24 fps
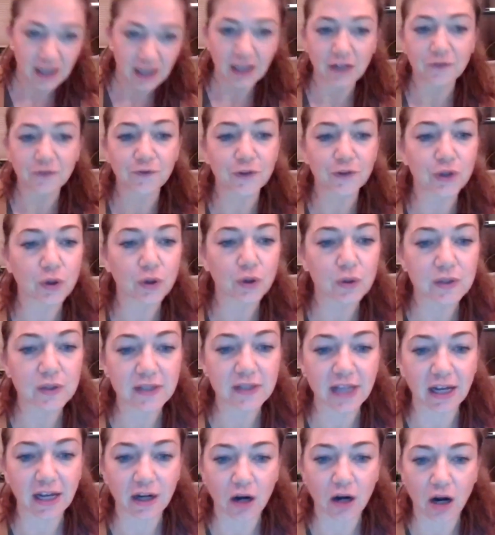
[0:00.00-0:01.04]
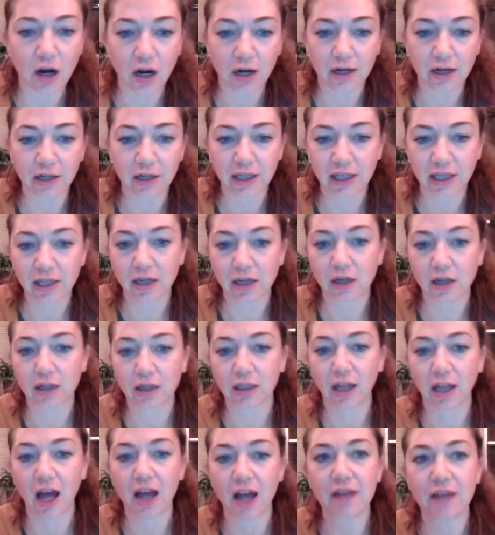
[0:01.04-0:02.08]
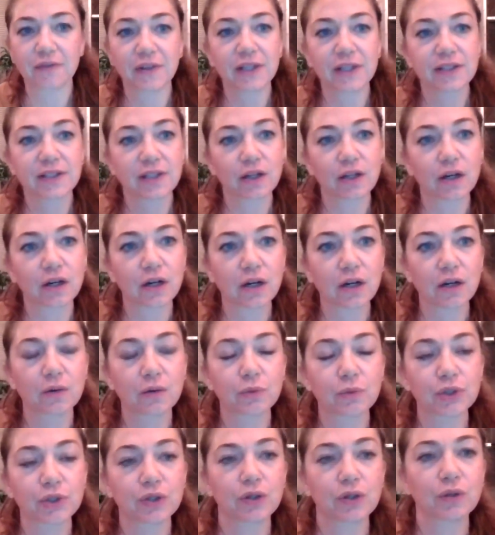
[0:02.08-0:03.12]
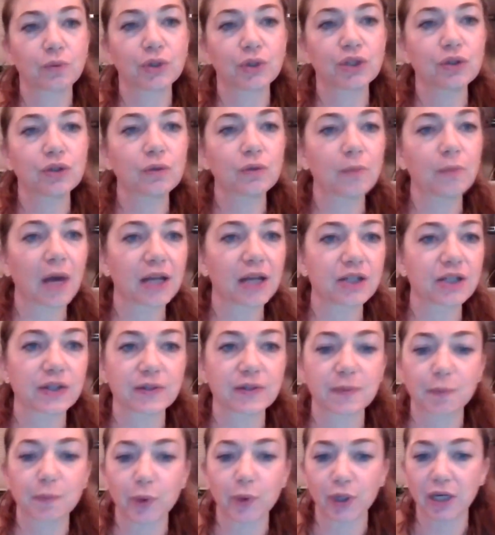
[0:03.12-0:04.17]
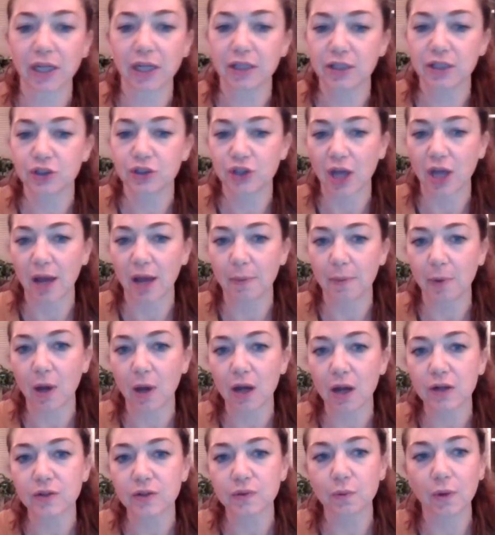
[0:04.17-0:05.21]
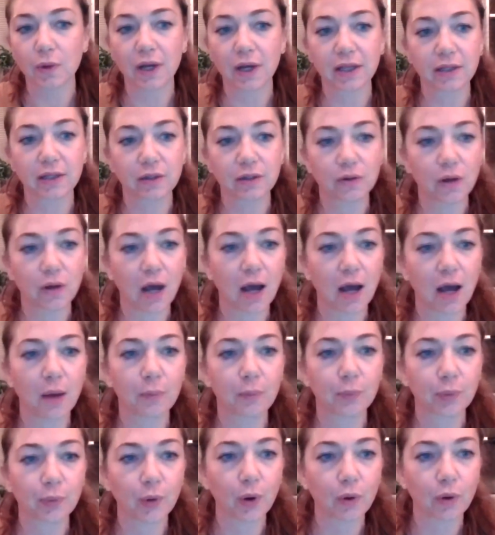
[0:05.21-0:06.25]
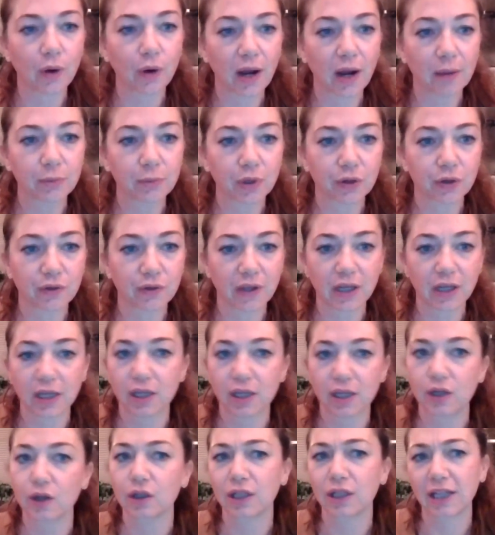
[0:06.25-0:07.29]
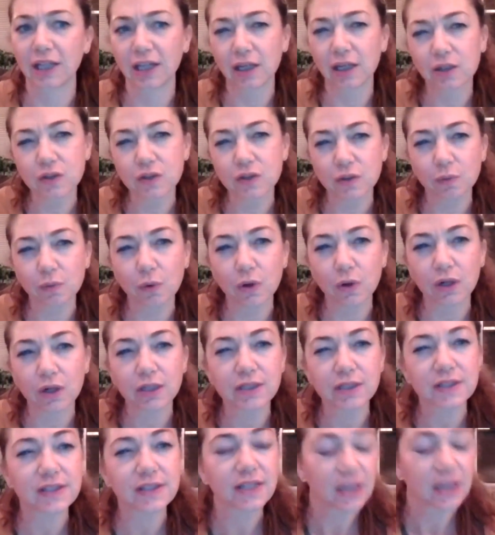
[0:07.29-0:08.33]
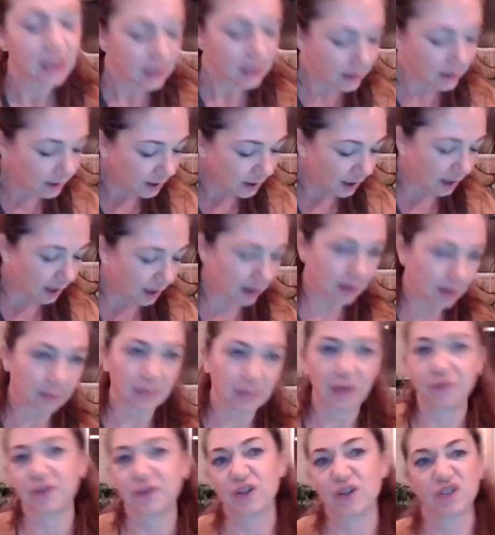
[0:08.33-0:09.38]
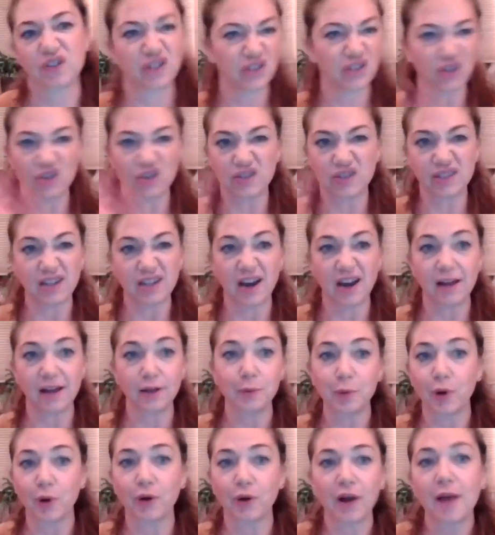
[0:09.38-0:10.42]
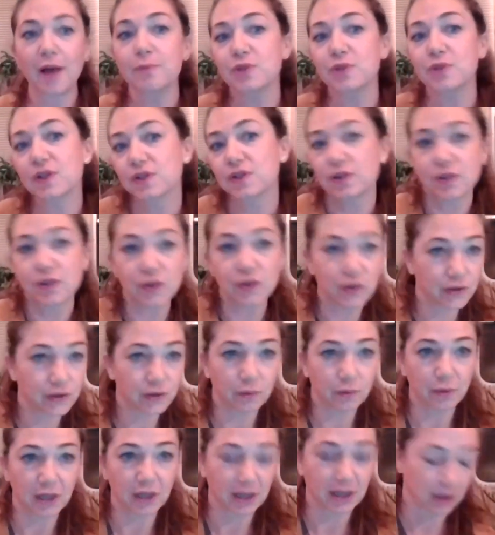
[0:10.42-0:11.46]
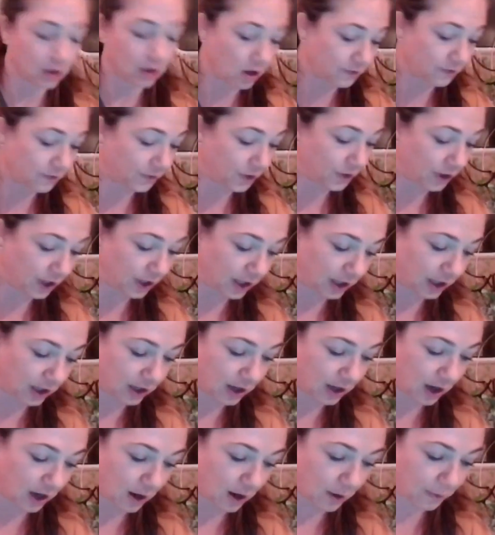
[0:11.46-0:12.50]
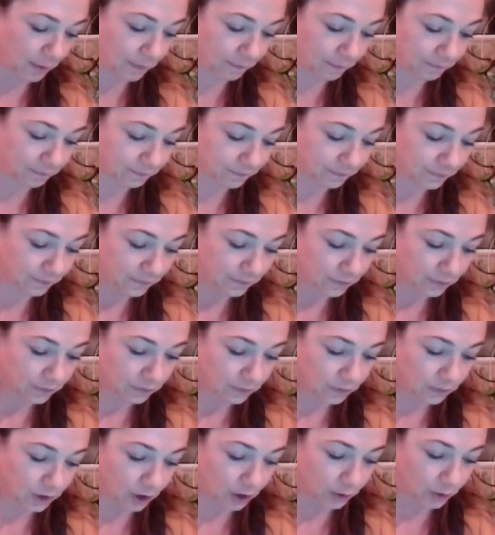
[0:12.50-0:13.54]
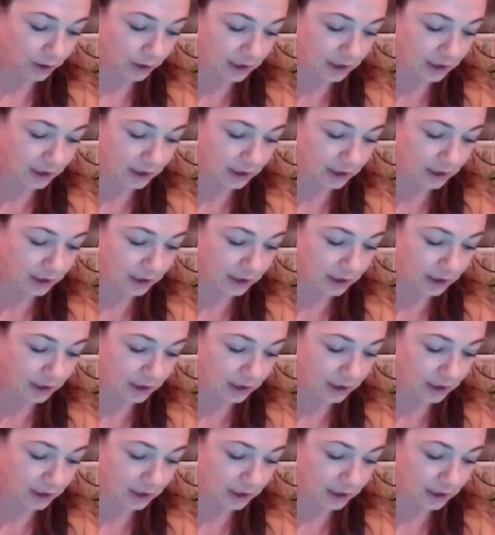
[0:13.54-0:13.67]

if for those that are here live, is there would would you mind just putting in the chat box what um, program you're thinking you're leaning towards? Um, if there's a certain style of program, just so we can offer any um, you know